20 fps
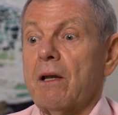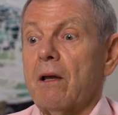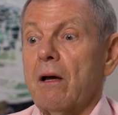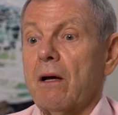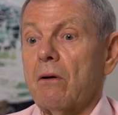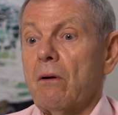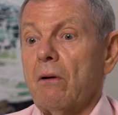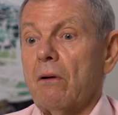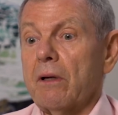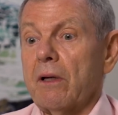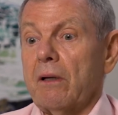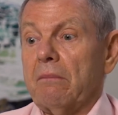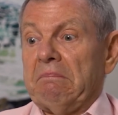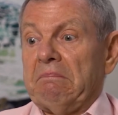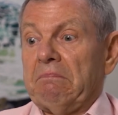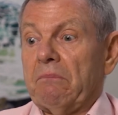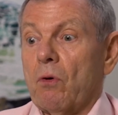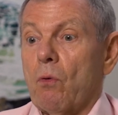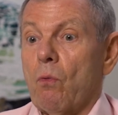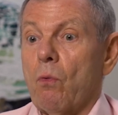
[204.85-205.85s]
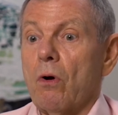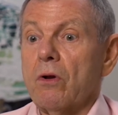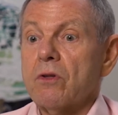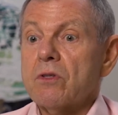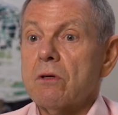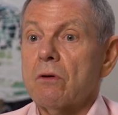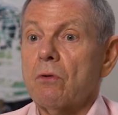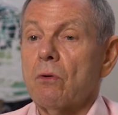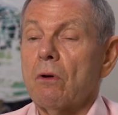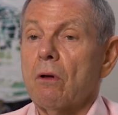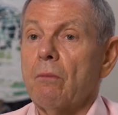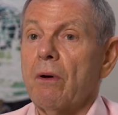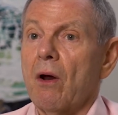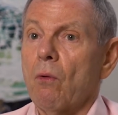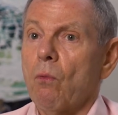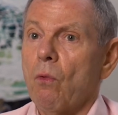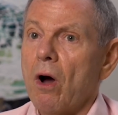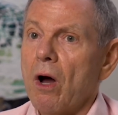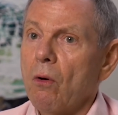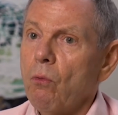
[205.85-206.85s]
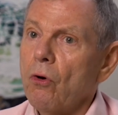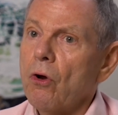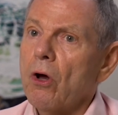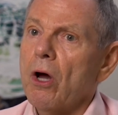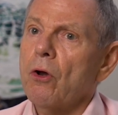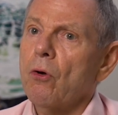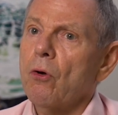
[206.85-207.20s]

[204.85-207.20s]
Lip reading: like Ollie. What's it all about? Why would I